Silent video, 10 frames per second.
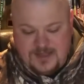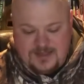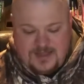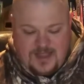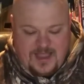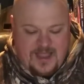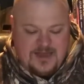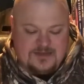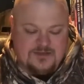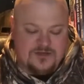At
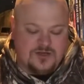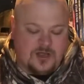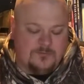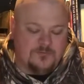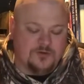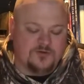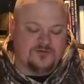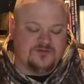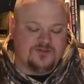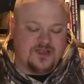number
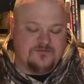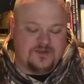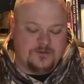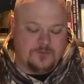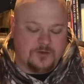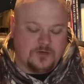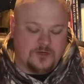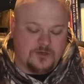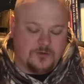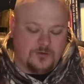7, we're going to
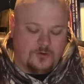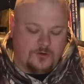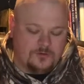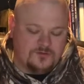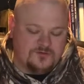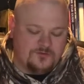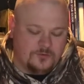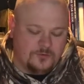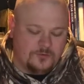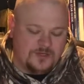go old
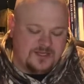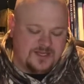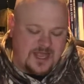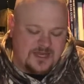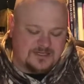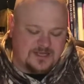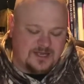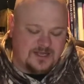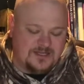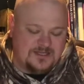school yet
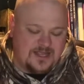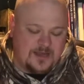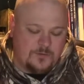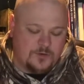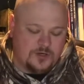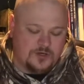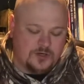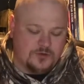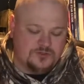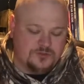again. We're going to go
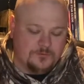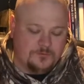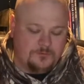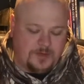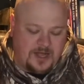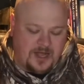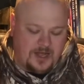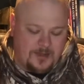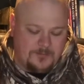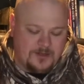to Bob